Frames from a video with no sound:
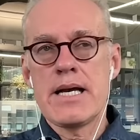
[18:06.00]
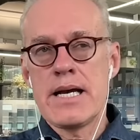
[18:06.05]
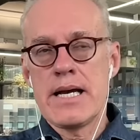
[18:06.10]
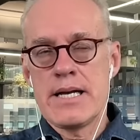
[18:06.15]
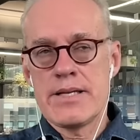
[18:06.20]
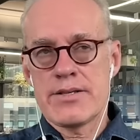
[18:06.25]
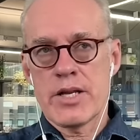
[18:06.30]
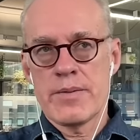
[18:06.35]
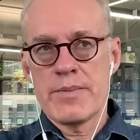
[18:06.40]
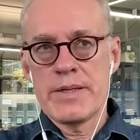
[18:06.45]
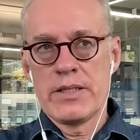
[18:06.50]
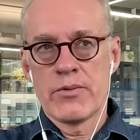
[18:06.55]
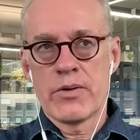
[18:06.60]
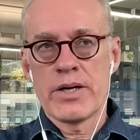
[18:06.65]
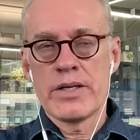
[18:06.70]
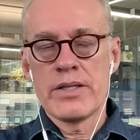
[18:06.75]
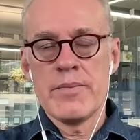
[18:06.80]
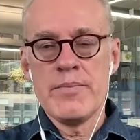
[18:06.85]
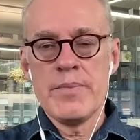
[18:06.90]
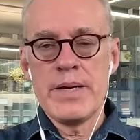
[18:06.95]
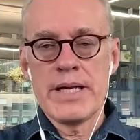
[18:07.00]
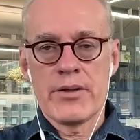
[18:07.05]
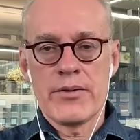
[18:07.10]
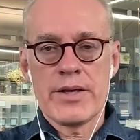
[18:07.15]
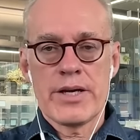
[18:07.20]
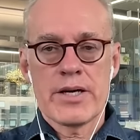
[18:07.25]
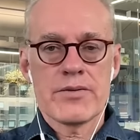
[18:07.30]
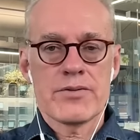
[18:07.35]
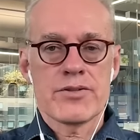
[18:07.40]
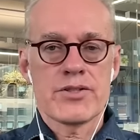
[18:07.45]
It's going to be a little more in the middle
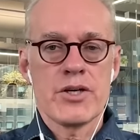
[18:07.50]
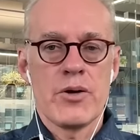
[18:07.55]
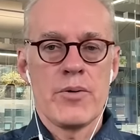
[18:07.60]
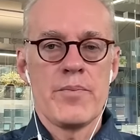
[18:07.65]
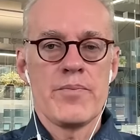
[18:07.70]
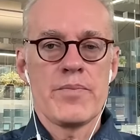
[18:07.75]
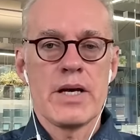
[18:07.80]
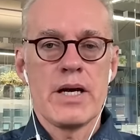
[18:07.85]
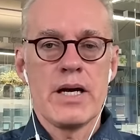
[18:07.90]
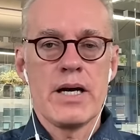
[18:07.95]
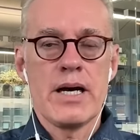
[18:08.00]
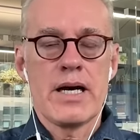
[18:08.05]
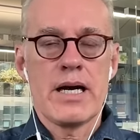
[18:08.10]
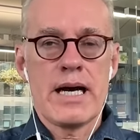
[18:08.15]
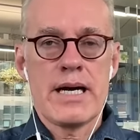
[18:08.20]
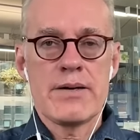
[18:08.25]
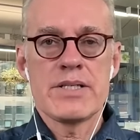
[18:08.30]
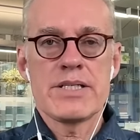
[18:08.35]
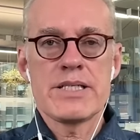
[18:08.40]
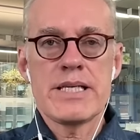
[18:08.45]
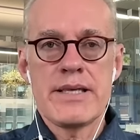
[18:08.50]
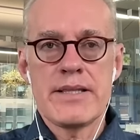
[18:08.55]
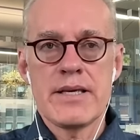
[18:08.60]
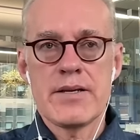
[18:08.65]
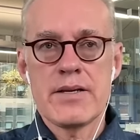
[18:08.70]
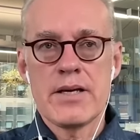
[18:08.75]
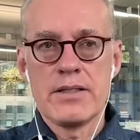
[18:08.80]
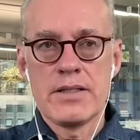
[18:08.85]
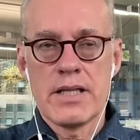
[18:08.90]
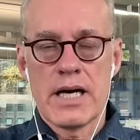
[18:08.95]
there. So uh, I would say
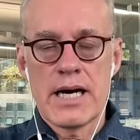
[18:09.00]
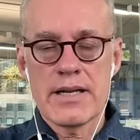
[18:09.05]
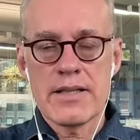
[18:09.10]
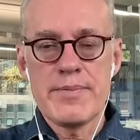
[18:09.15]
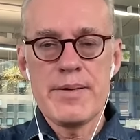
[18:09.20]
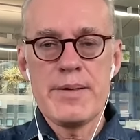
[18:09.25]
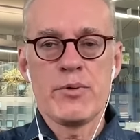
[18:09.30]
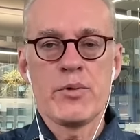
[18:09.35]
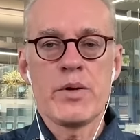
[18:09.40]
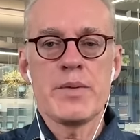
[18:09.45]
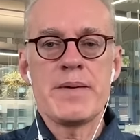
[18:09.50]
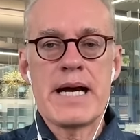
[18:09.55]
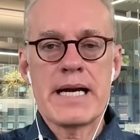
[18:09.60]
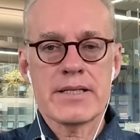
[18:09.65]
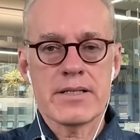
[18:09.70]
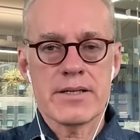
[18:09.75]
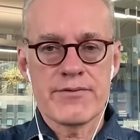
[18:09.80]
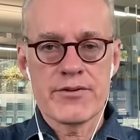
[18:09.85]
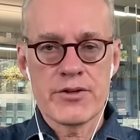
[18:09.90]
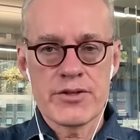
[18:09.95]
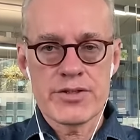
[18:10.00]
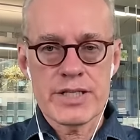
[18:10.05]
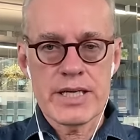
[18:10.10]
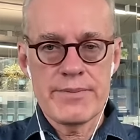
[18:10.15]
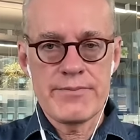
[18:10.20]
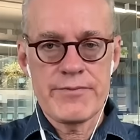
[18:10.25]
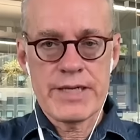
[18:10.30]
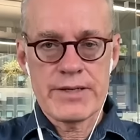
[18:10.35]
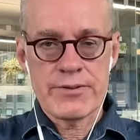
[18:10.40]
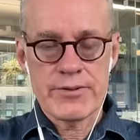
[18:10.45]
that a lot of the people we back are first
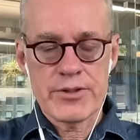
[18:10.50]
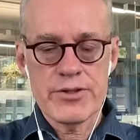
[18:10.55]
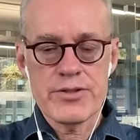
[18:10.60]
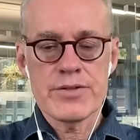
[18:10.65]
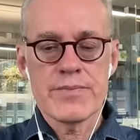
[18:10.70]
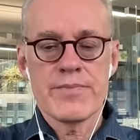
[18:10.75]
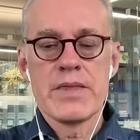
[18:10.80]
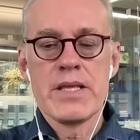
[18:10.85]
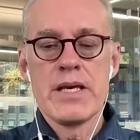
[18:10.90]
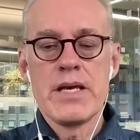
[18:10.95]
time founders.